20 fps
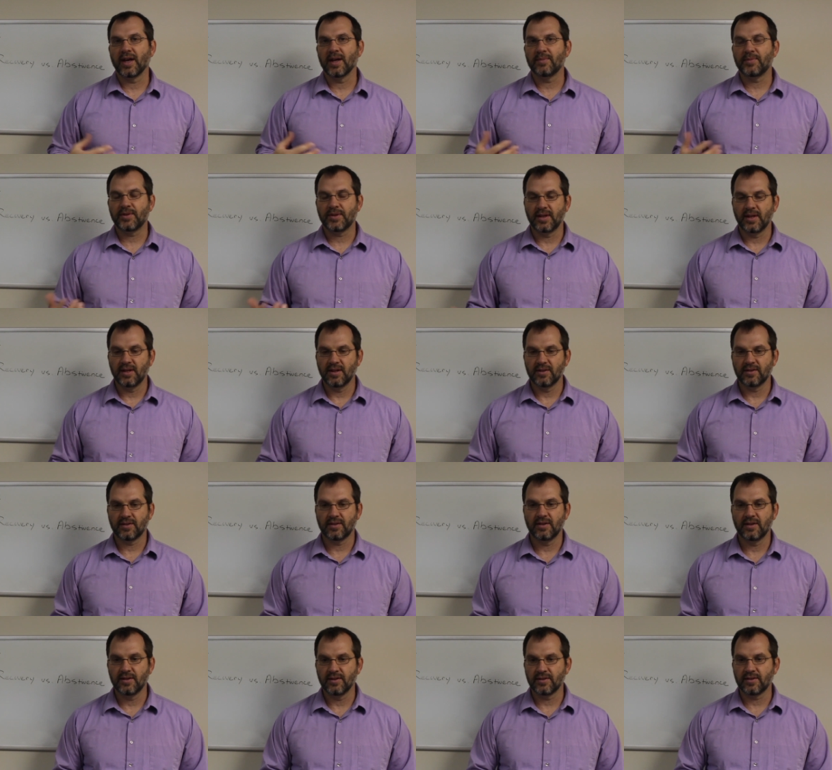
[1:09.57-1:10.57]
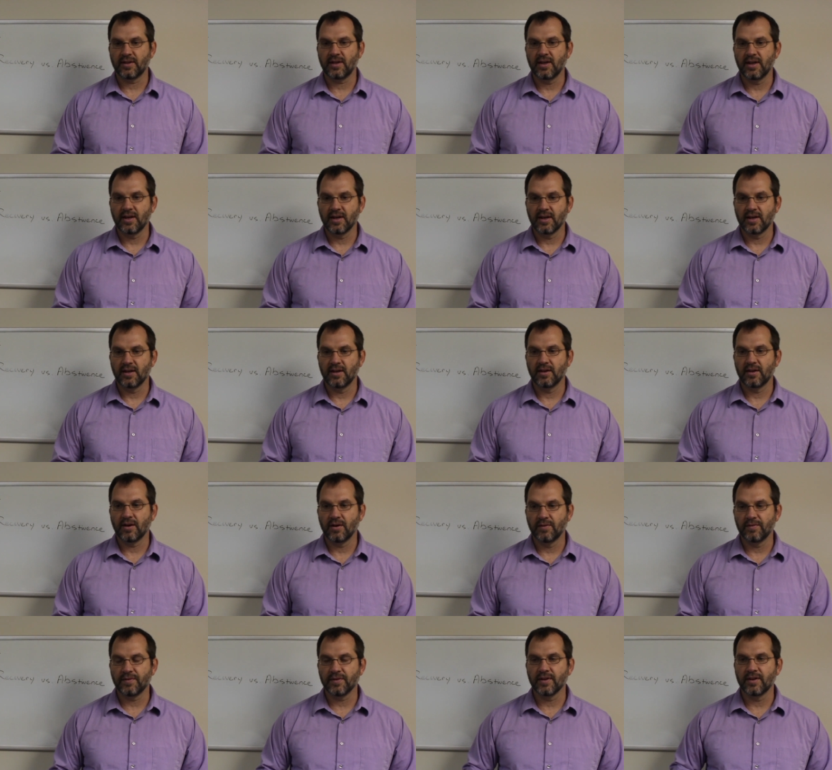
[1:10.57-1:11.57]
abstinence is, and
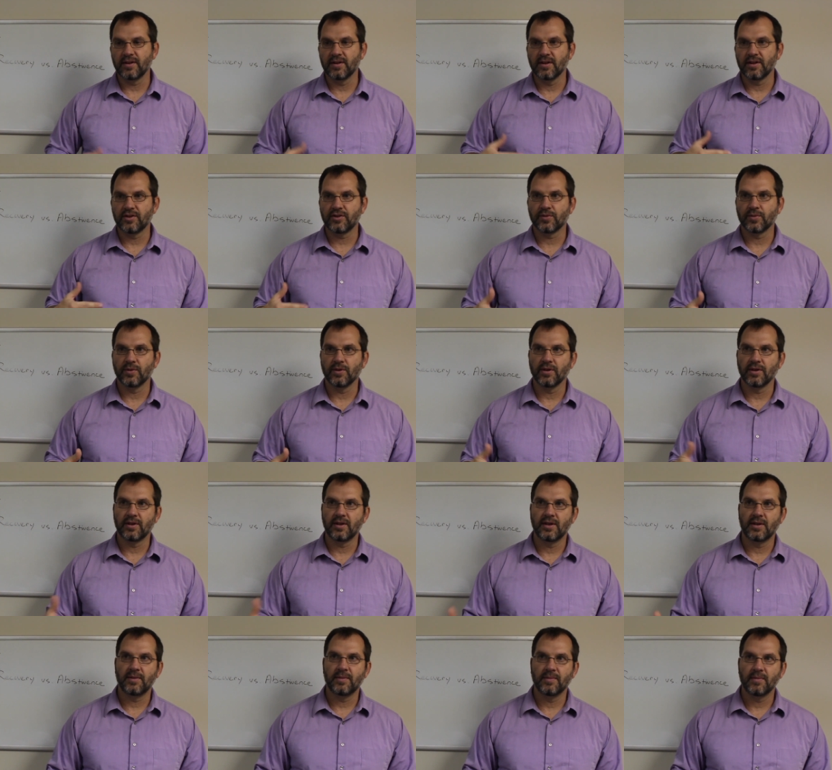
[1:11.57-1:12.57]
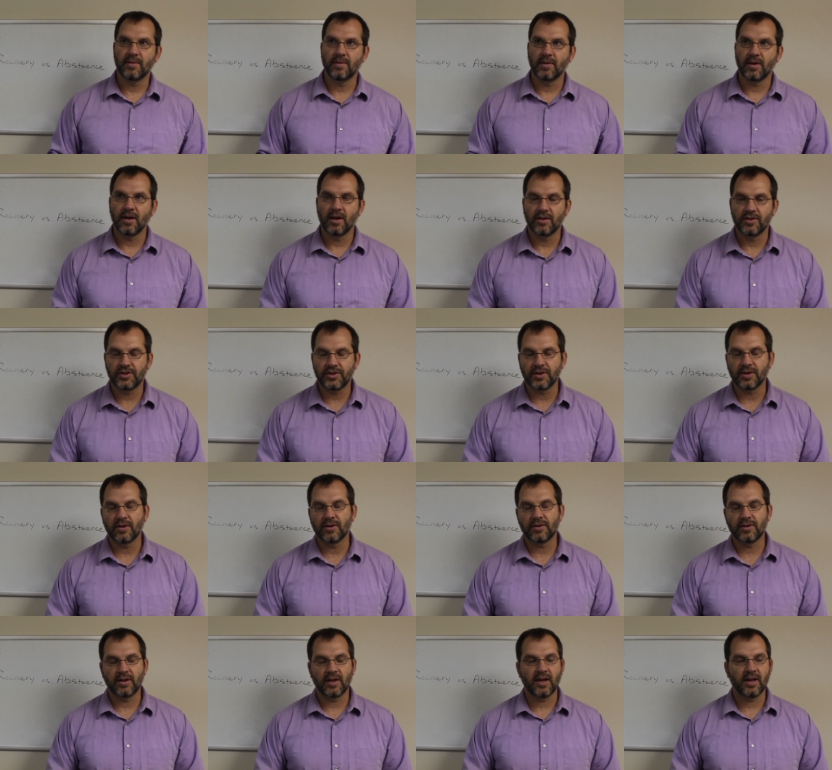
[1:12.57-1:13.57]
hopefully this will then
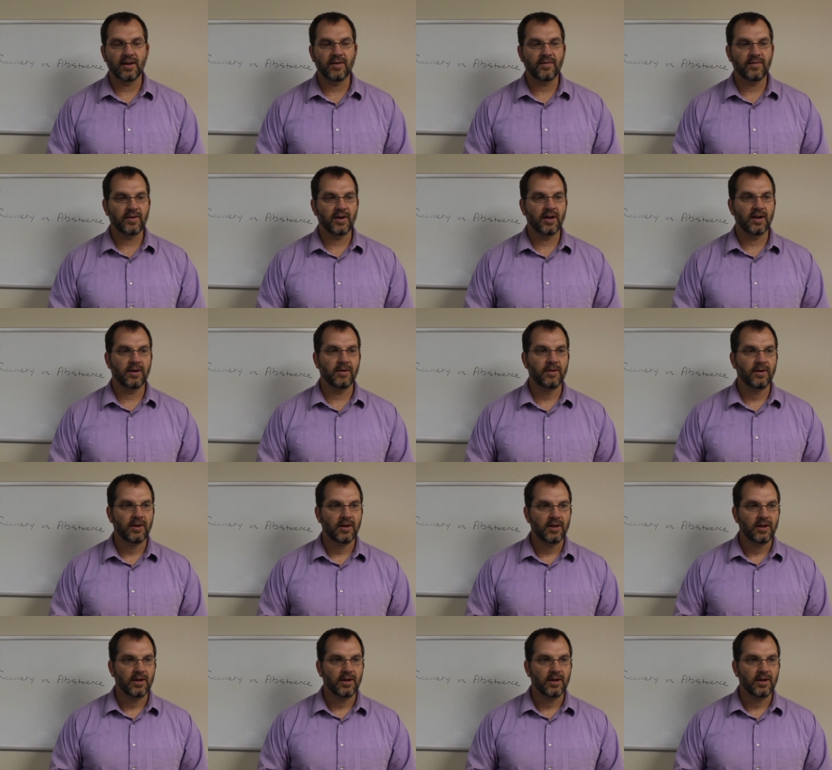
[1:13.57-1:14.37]
start to have